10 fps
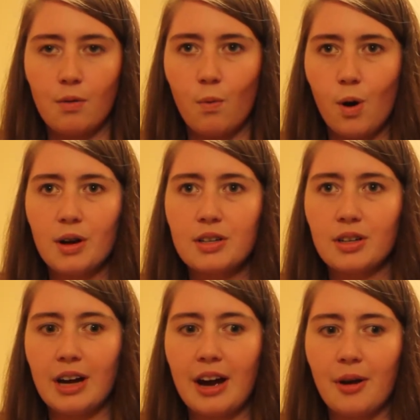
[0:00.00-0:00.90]

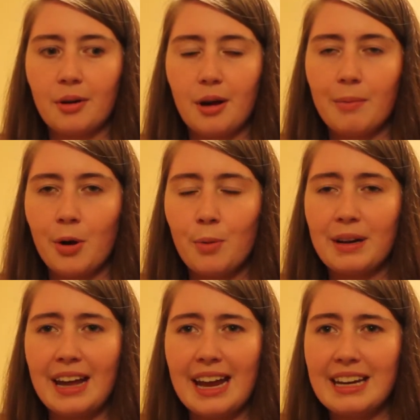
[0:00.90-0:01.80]
wander out, come home
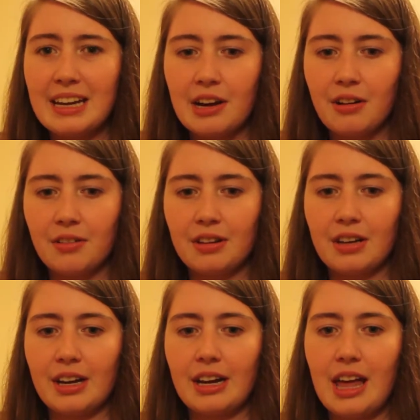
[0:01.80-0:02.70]
at any hour of the
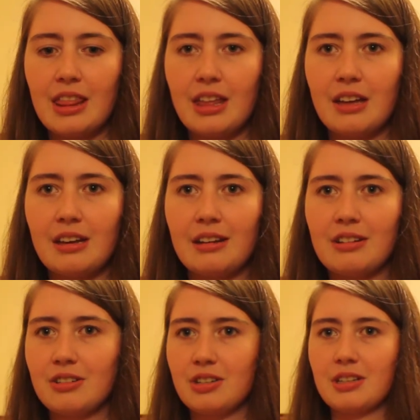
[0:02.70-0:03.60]
night, and then
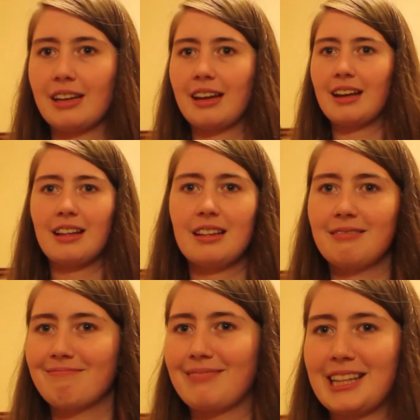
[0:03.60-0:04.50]
they're just like, yeah,
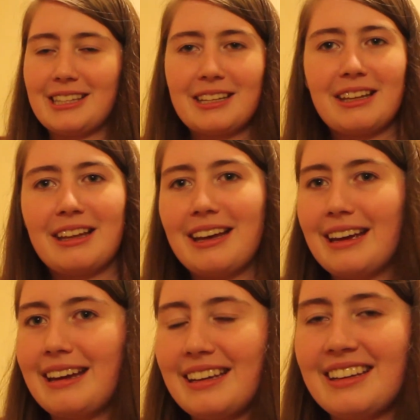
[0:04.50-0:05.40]
it's
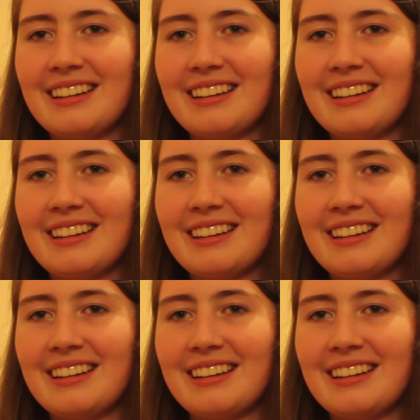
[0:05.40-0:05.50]
Clay.